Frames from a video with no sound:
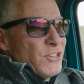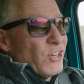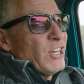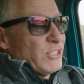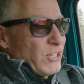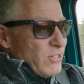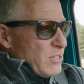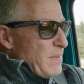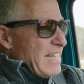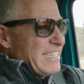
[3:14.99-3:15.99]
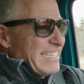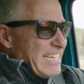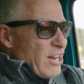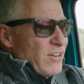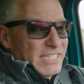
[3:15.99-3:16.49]
You're going to turn some heads,
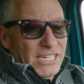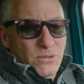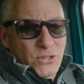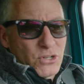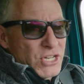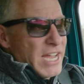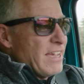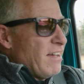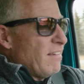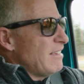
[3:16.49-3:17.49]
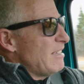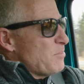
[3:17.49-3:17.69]
guaranteed, with your JL.